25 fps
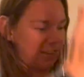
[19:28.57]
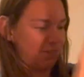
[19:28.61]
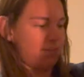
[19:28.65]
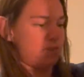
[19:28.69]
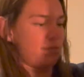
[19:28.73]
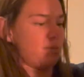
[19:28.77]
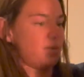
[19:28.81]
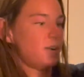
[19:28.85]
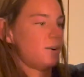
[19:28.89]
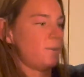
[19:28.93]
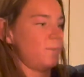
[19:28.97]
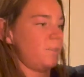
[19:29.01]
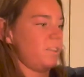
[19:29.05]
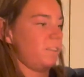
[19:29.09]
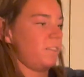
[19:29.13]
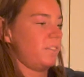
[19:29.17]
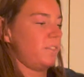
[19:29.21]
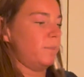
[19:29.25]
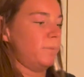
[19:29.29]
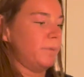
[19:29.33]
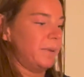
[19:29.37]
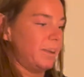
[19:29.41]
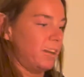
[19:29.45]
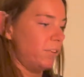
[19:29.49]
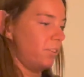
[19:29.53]
if I wear it once,
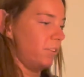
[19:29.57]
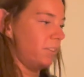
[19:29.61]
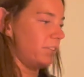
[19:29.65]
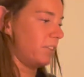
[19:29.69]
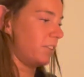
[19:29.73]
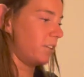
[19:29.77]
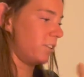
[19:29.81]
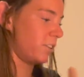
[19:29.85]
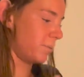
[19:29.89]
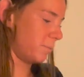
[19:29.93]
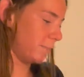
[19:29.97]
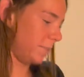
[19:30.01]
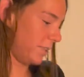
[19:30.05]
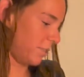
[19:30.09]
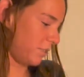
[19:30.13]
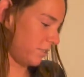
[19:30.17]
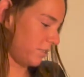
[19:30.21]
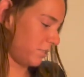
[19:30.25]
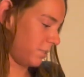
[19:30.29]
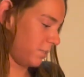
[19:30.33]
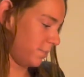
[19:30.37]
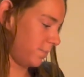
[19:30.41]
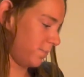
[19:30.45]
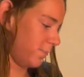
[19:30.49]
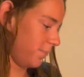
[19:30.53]
there'll be holes on the armpits or
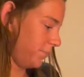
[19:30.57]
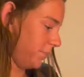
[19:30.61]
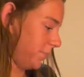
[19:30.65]
something.